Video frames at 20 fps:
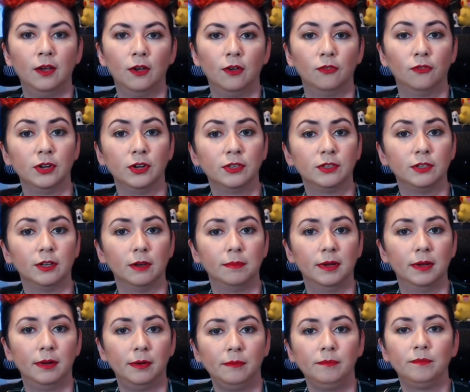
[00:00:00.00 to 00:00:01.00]
First up,
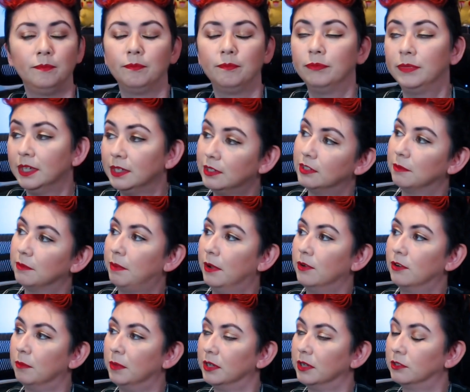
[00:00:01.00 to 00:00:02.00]
this is the
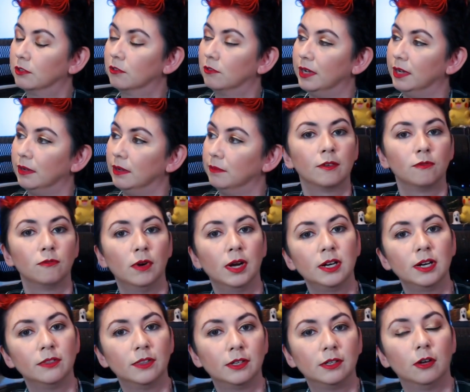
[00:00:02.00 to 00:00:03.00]
Pokemon screen. Right at
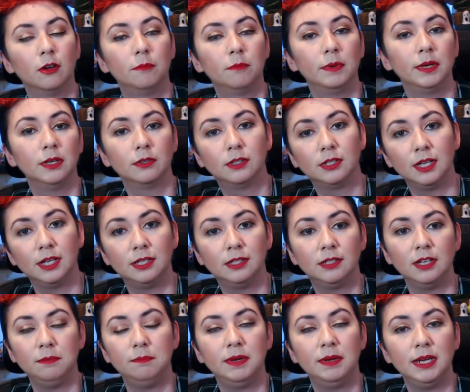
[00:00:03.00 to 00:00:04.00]
the top you'll see
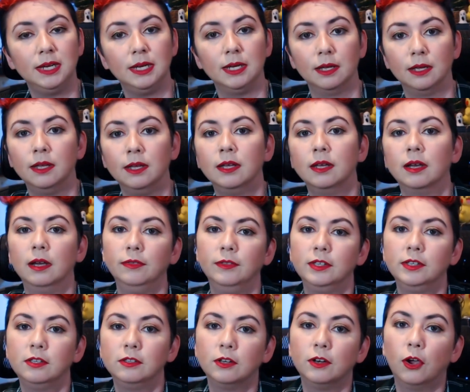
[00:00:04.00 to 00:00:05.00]
CP, and this
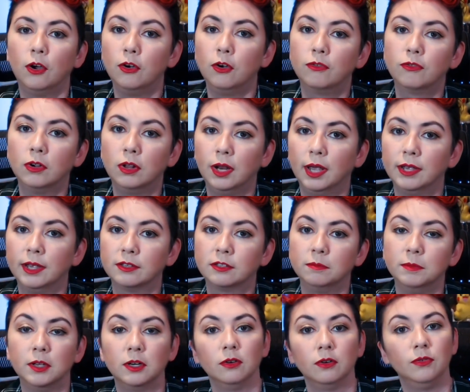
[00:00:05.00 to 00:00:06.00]
is an overall
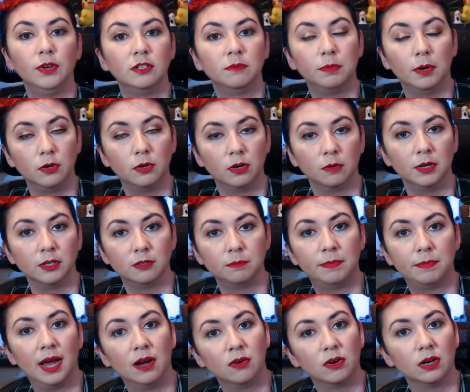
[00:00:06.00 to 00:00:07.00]
estimate of each Pokemon's
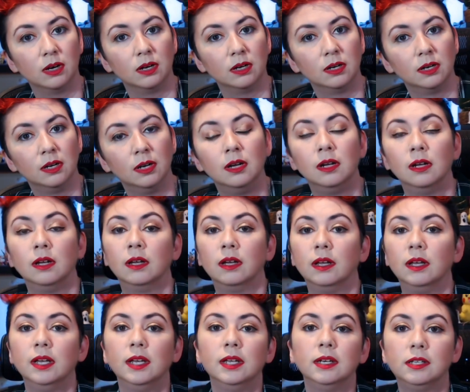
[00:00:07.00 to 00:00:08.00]
power.
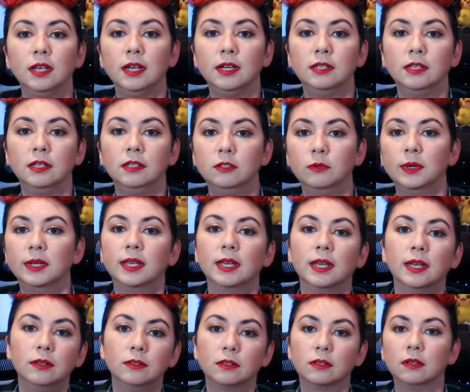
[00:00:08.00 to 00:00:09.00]
It takes into
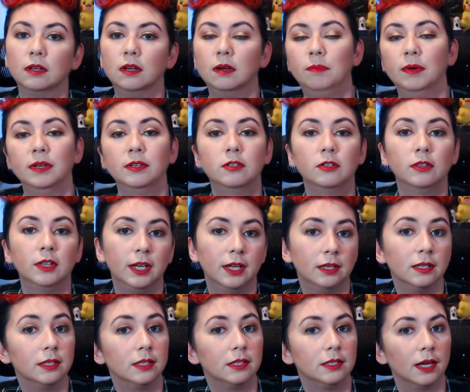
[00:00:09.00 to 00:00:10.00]
account a bunch of the
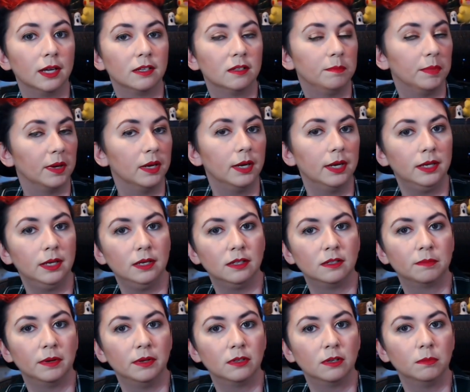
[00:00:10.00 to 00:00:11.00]
hidden stats behind each
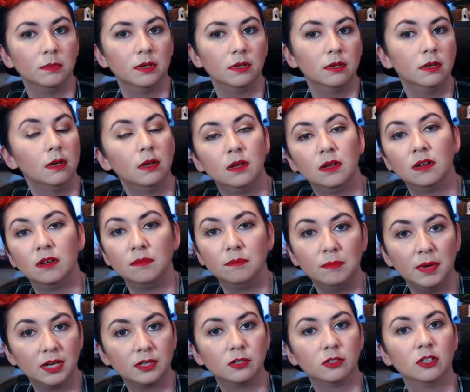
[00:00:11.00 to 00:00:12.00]
Pokemon,
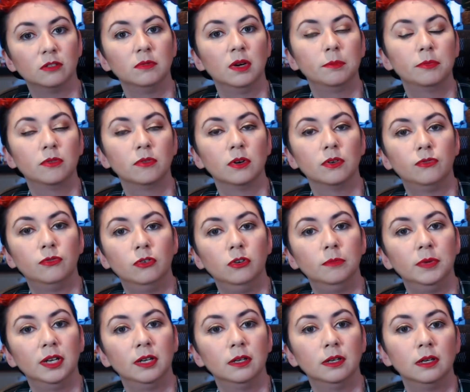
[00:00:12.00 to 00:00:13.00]
mashes them up through a
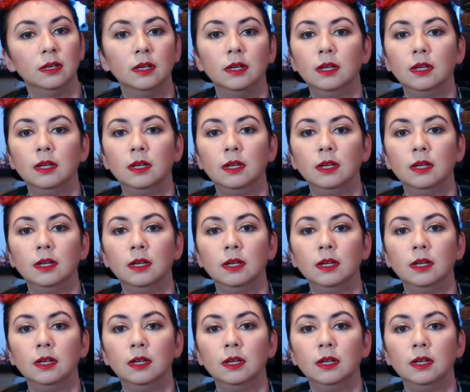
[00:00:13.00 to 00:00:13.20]
formula,